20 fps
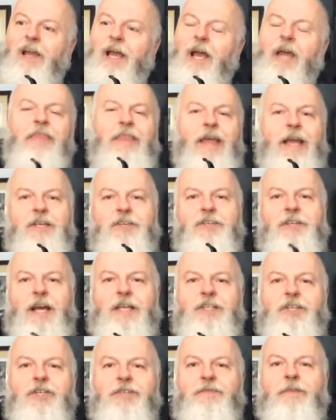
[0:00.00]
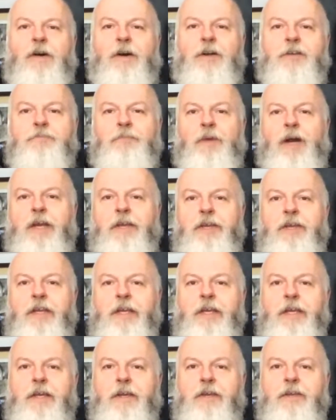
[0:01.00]
And that satisfies my
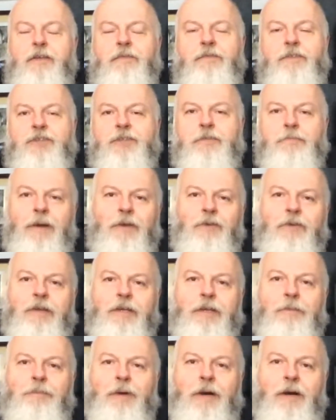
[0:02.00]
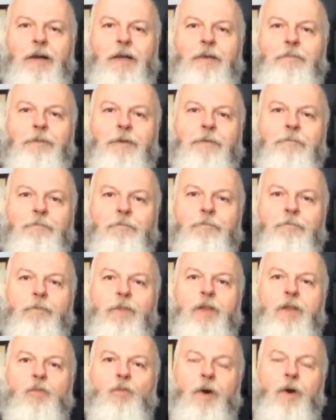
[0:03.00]
need for smoking a pipe
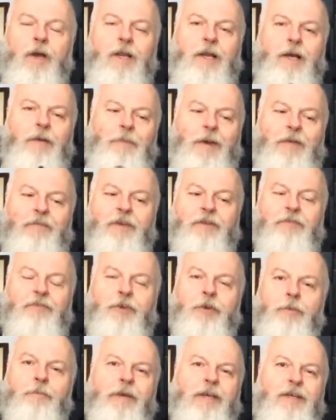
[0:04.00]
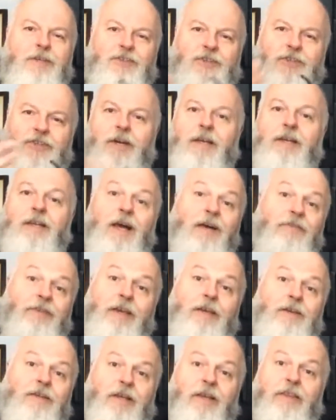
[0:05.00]
while I'm having a few beers, because I love
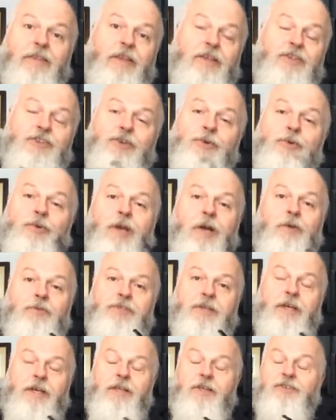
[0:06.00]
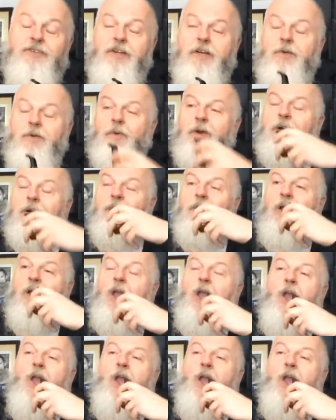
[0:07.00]
it, that the two go together so well.